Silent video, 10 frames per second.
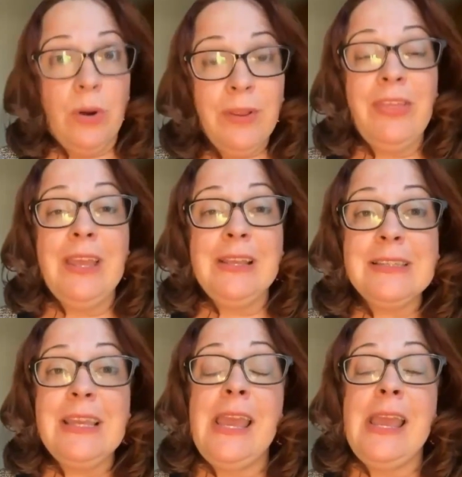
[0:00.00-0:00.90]
or
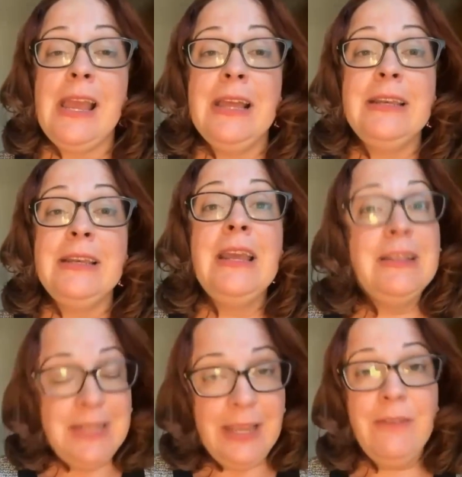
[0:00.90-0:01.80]
things can
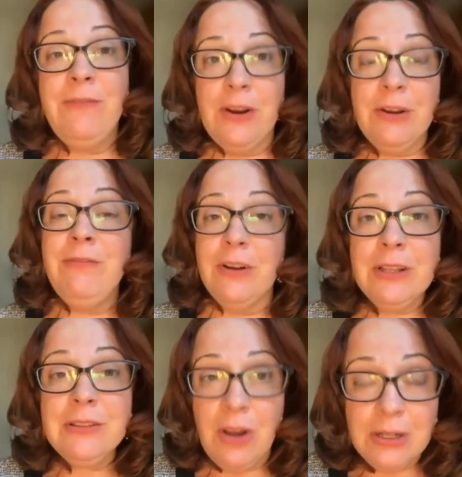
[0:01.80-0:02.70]
take a very,
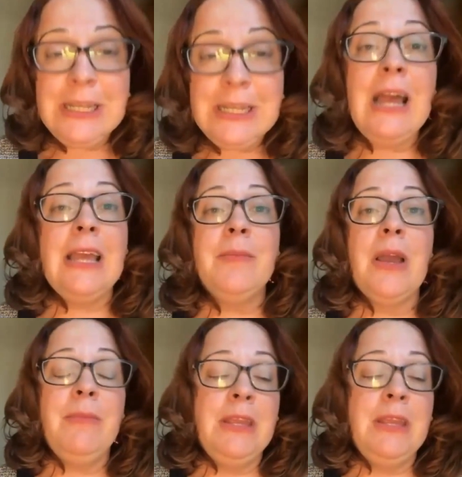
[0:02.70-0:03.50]
very long time.